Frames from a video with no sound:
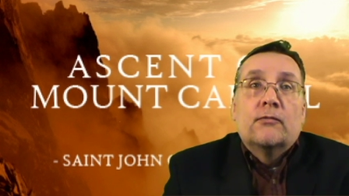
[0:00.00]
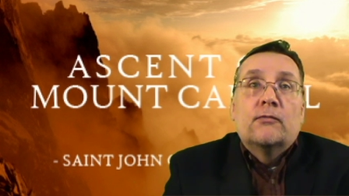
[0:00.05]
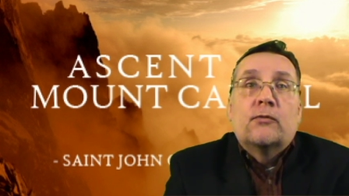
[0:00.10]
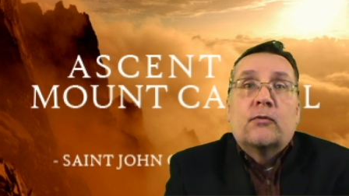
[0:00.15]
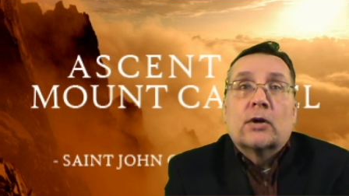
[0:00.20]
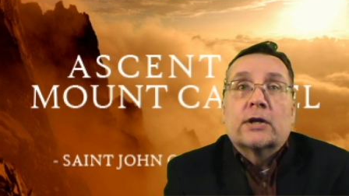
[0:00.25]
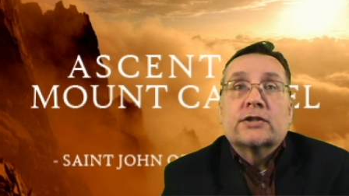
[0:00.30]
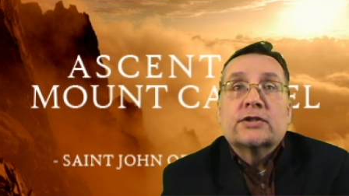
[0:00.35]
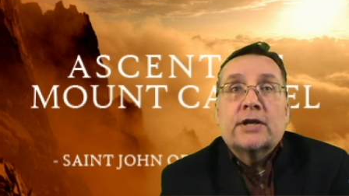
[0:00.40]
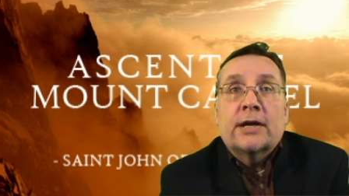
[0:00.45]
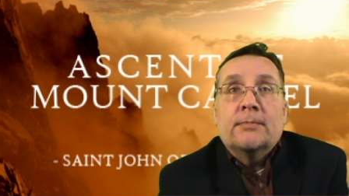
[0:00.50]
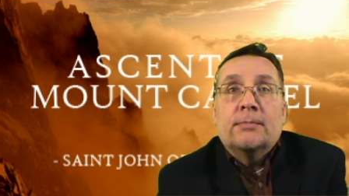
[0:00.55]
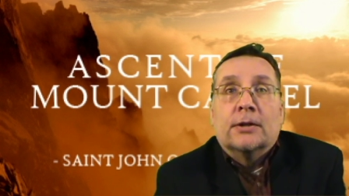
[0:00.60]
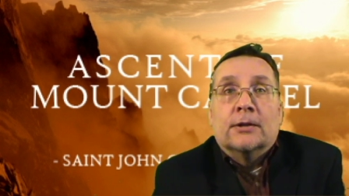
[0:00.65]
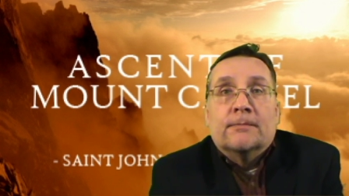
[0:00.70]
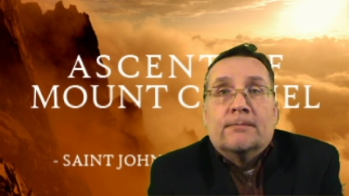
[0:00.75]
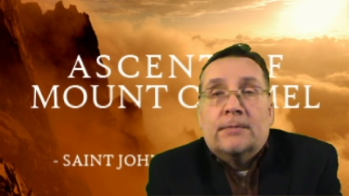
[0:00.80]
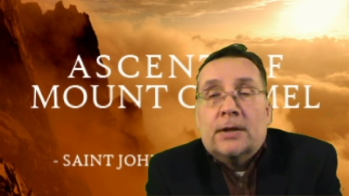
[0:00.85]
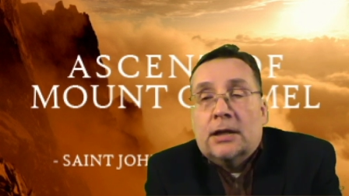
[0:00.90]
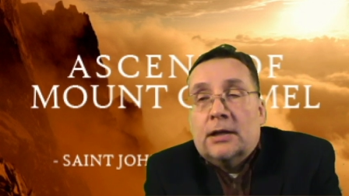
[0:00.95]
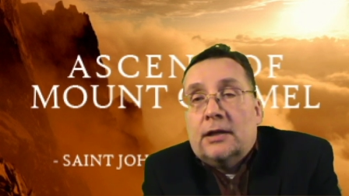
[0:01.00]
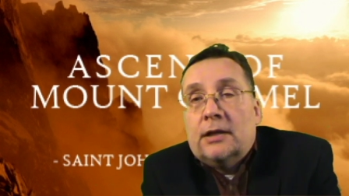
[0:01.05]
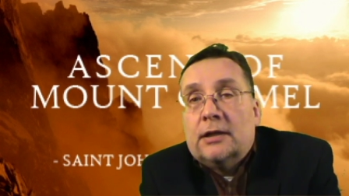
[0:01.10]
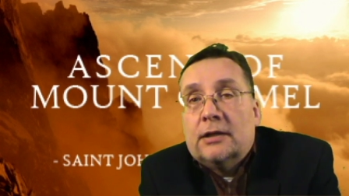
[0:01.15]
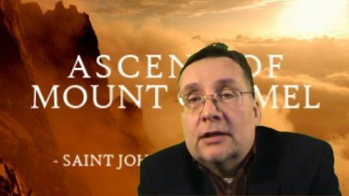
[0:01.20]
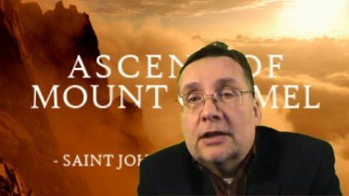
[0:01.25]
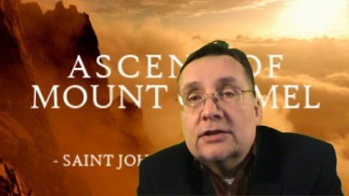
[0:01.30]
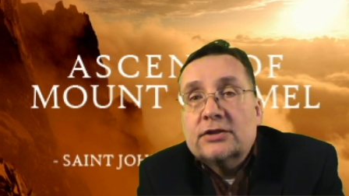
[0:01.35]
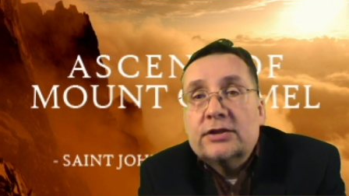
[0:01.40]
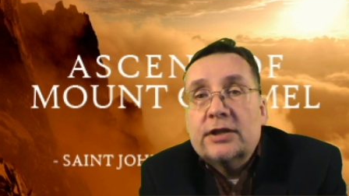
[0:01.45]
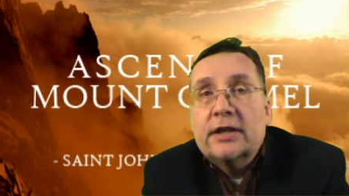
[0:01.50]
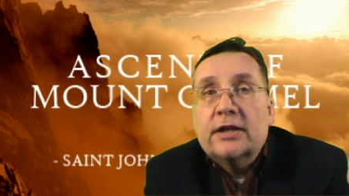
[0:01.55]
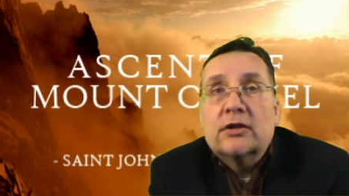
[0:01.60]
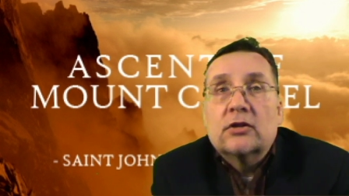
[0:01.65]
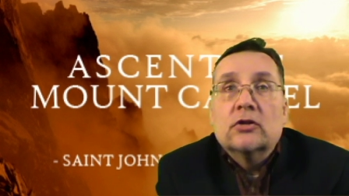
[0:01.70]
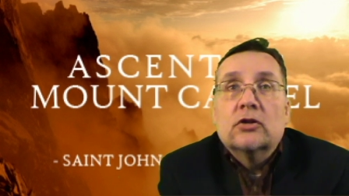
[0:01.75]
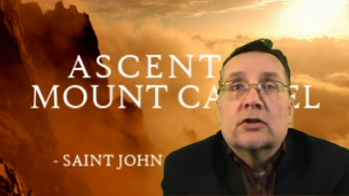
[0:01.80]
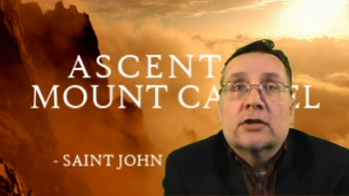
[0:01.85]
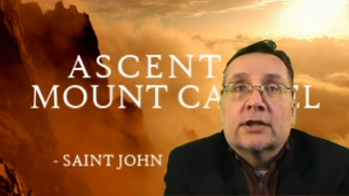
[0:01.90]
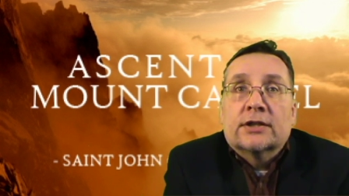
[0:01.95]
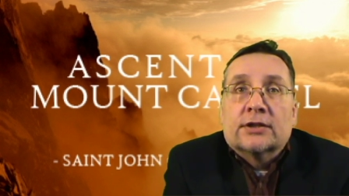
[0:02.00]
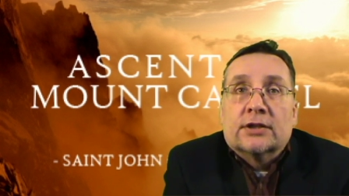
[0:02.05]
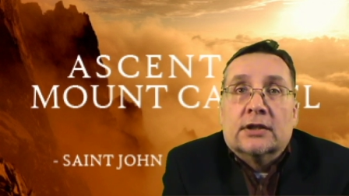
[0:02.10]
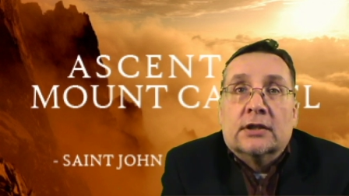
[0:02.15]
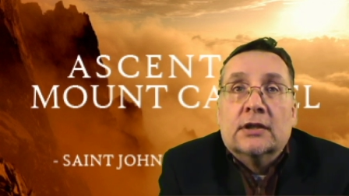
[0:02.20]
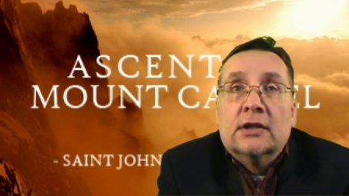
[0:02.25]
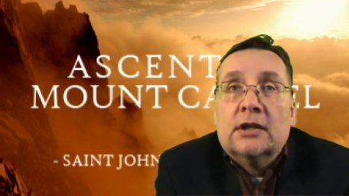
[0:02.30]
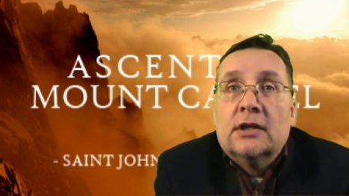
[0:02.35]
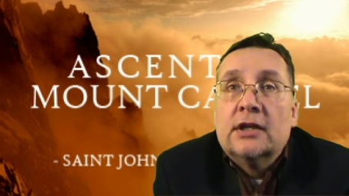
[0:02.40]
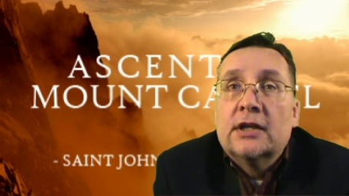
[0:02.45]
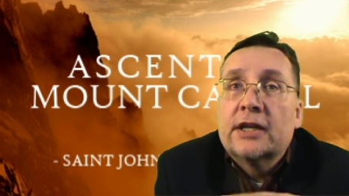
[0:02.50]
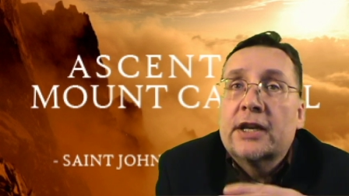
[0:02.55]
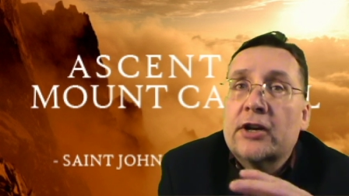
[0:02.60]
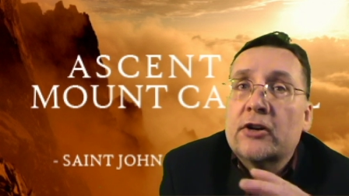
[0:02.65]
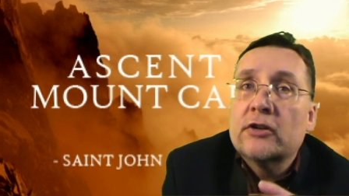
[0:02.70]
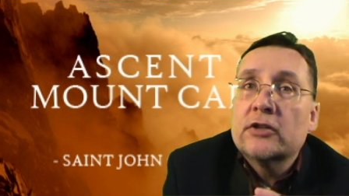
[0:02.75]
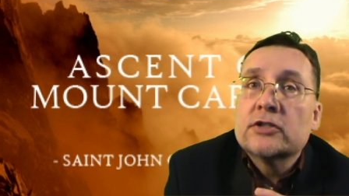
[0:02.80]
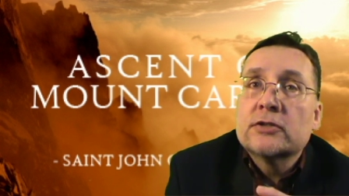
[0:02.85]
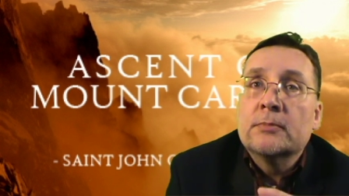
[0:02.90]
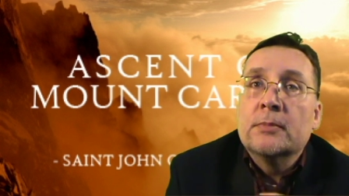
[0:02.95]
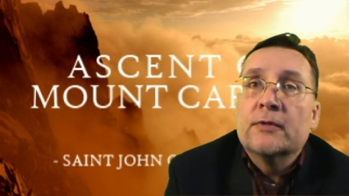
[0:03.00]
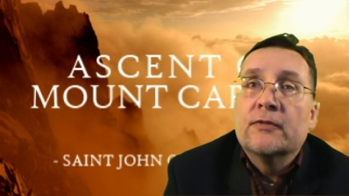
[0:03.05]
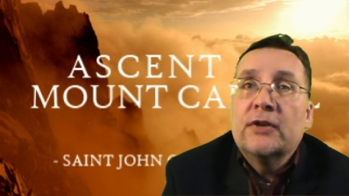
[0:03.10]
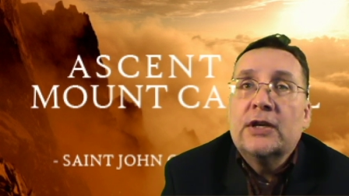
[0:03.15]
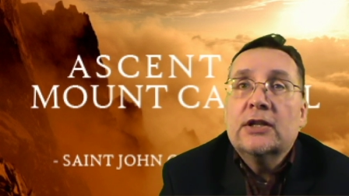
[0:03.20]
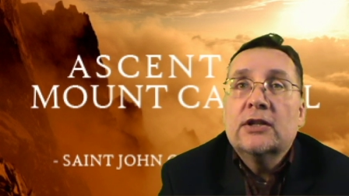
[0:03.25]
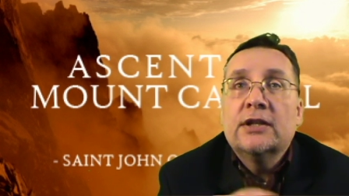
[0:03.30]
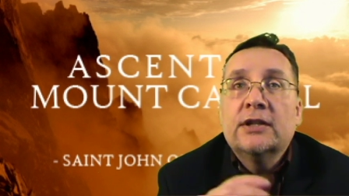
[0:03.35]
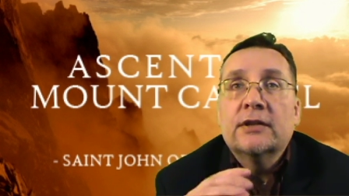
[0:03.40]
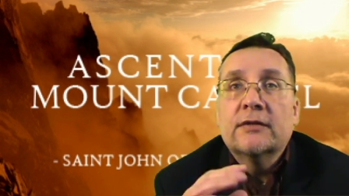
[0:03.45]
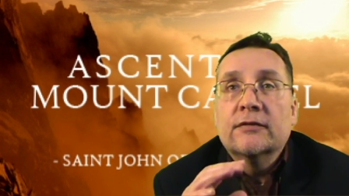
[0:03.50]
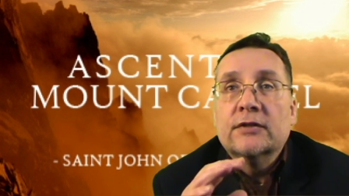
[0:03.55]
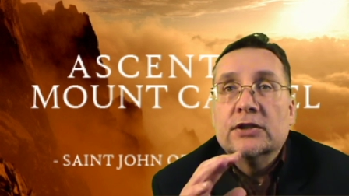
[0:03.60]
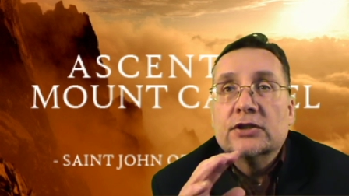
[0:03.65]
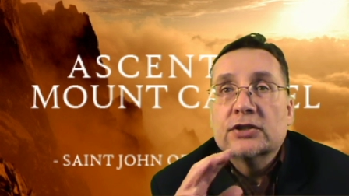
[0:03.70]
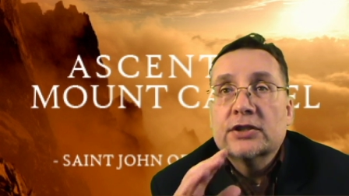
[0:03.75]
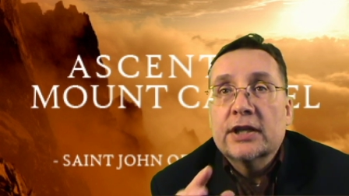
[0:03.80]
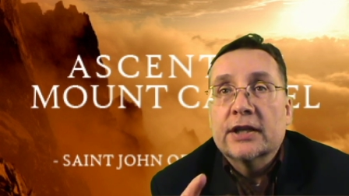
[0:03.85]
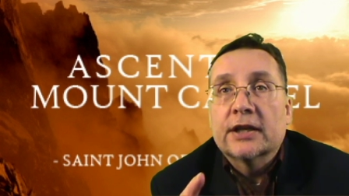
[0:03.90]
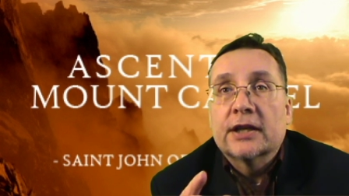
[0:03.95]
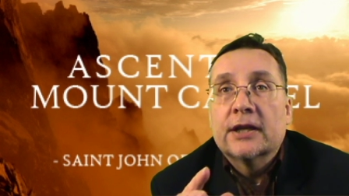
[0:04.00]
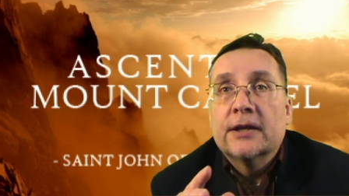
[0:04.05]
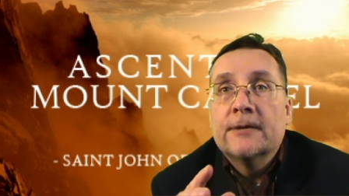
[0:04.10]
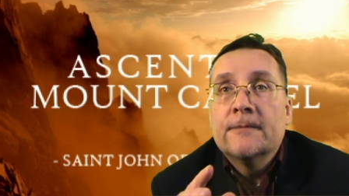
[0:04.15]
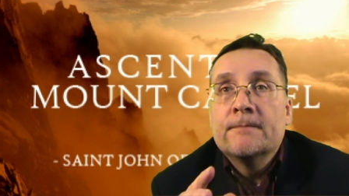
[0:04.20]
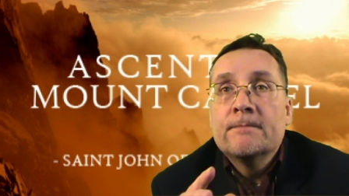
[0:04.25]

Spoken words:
For example, let's take a look at the charism of healing of the sick.